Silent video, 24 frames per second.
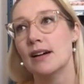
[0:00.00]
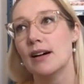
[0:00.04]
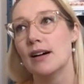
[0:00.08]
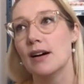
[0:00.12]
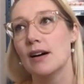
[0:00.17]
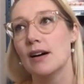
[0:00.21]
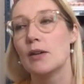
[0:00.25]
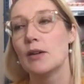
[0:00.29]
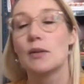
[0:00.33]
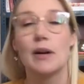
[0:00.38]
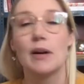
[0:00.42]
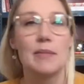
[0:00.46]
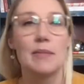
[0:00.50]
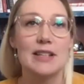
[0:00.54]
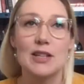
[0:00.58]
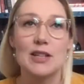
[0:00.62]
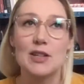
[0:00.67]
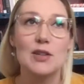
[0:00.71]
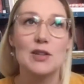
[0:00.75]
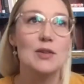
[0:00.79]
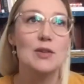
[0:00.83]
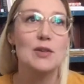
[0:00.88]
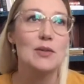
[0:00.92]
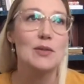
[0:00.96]
Oh, I mean,
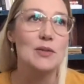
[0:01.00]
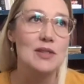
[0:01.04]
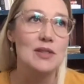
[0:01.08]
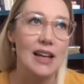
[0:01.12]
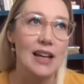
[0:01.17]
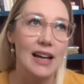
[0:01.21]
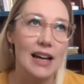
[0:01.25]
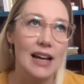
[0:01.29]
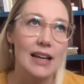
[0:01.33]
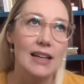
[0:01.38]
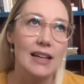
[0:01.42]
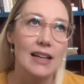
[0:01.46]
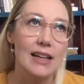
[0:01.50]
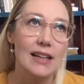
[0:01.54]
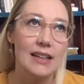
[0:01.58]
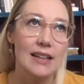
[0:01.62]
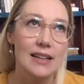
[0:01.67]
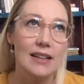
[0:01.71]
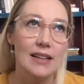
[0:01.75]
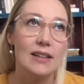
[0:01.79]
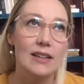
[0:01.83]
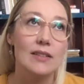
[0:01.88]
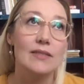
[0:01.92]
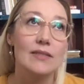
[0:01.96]
huge. Uh,
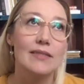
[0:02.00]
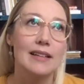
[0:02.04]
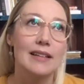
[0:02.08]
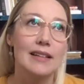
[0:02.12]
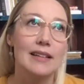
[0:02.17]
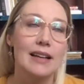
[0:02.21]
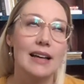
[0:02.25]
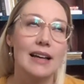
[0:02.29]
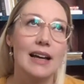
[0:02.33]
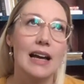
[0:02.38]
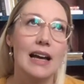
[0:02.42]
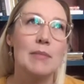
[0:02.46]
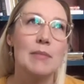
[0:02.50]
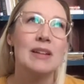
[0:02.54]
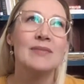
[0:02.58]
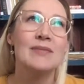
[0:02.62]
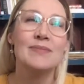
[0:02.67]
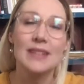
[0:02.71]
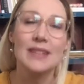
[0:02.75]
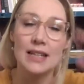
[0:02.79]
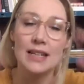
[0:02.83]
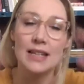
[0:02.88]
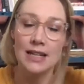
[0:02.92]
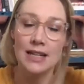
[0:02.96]
I mean,
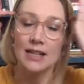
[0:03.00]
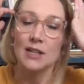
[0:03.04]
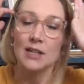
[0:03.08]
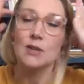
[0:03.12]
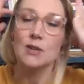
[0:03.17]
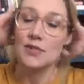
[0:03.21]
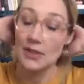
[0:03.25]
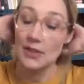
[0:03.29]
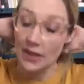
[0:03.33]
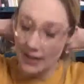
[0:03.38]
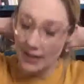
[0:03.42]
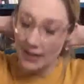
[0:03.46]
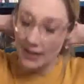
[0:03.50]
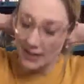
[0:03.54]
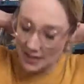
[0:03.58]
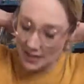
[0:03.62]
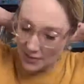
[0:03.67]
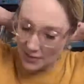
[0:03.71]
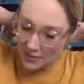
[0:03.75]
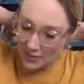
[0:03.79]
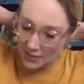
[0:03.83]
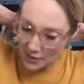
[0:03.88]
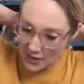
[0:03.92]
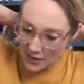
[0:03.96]
huge for lots of
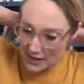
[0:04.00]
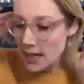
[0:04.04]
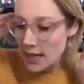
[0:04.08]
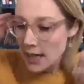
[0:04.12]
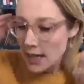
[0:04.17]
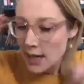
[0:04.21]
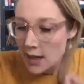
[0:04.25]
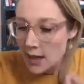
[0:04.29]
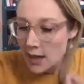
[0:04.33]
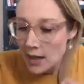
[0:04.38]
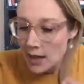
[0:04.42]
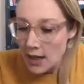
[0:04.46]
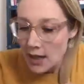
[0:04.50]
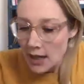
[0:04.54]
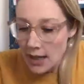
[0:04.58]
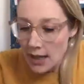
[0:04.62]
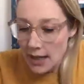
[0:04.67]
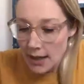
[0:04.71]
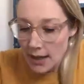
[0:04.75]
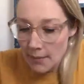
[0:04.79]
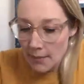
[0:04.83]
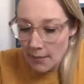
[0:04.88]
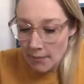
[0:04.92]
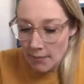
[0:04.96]
reasons.
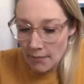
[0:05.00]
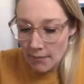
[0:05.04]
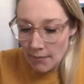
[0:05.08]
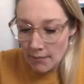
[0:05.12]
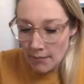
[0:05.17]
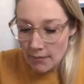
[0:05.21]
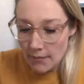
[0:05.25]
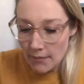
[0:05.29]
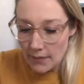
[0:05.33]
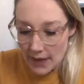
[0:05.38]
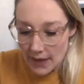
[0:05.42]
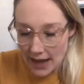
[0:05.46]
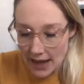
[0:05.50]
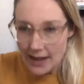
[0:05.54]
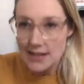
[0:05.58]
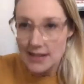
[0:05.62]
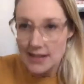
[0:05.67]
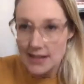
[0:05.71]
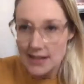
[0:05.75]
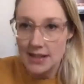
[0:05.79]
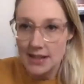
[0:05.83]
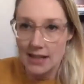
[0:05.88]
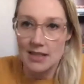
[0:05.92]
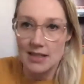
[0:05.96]
Um,
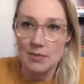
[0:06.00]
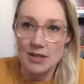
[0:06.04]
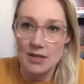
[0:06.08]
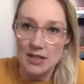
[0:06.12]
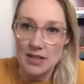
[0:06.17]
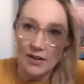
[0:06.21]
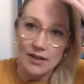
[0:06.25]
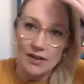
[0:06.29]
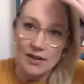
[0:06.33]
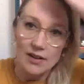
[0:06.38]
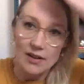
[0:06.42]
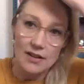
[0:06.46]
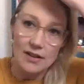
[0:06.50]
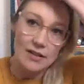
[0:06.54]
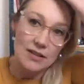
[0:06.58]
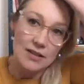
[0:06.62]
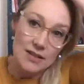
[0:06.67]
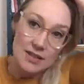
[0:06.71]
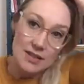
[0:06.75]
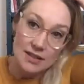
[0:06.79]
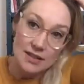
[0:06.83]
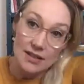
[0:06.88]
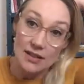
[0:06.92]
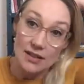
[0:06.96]
access to
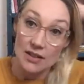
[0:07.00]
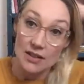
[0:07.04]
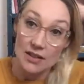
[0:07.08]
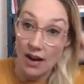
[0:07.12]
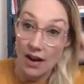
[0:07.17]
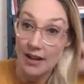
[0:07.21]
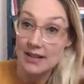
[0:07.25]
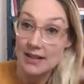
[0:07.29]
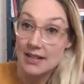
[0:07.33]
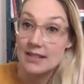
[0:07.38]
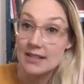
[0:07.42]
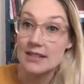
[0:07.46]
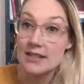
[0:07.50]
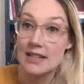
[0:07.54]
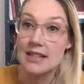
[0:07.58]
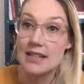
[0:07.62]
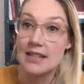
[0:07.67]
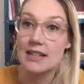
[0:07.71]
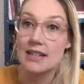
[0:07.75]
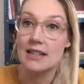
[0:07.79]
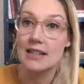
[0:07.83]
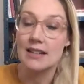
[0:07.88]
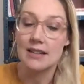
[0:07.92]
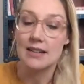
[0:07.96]
materials, not
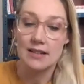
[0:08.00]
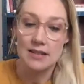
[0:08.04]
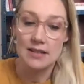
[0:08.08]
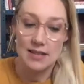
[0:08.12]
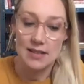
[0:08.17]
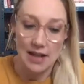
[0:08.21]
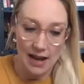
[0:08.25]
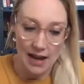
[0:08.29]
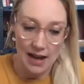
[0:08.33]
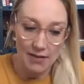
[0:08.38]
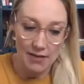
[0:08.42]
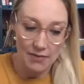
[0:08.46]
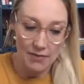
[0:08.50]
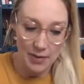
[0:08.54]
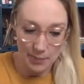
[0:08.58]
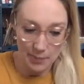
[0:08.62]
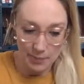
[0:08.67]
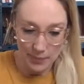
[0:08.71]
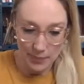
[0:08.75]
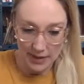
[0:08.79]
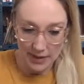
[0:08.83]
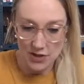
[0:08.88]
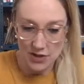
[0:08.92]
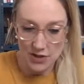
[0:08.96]
needing to have the
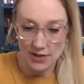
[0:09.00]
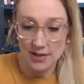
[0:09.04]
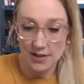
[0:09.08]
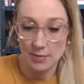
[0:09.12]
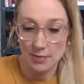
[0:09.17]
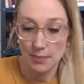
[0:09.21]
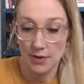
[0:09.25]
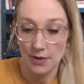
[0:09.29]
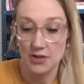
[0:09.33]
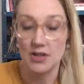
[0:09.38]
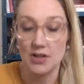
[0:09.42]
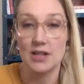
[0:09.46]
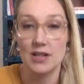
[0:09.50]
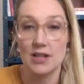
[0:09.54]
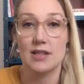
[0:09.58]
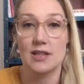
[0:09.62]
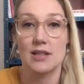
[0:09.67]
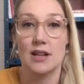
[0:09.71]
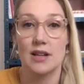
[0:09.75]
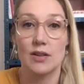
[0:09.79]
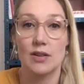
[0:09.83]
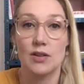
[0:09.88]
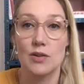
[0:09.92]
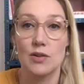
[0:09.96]
budget to purchase
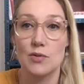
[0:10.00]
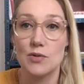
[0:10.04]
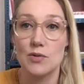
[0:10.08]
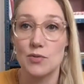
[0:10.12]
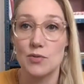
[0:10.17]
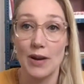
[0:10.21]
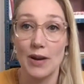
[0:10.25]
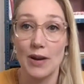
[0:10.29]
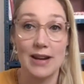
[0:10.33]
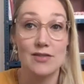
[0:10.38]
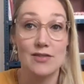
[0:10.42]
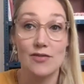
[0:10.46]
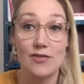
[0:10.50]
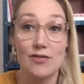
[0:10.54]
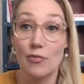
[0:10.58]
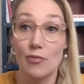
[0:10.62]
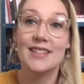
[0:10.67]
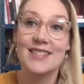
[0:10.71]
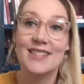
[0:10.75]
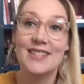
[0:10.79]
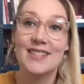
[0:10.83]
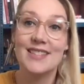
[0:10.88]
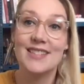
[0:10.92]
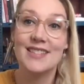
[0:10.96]
a huge range of
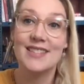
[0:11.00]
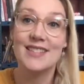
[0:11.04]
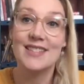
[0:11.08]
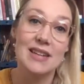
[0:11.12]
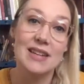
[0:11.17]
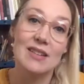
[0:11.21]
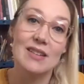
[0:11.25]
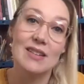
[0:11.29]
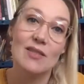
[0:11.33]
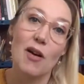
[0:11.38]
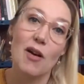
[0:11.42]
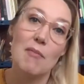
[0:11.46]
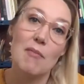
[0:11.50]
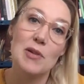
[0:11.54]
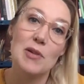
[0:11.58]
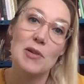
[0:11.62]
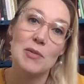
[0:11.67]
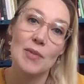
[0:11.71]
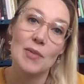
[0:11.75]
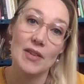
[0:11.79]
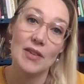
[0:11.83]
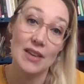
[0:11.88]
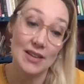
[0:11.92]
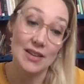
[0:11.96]
books to be
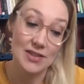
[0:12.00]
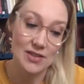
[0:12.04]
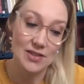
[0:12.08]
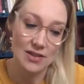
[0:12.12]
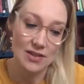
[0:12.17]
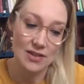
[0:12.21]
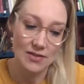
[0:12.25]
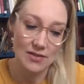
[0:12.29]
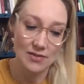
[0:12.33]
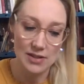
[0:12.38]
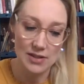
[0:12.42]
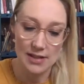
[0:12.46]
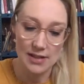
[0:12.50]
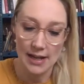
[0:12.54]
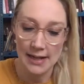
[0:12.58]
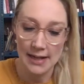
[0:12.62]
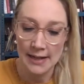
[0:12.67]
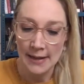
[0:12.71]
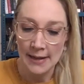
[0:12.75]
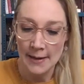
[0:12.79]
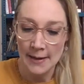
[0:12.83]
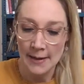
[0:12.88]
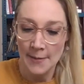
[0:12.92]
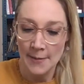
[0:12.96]
informed about the history of
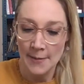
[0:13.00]
design.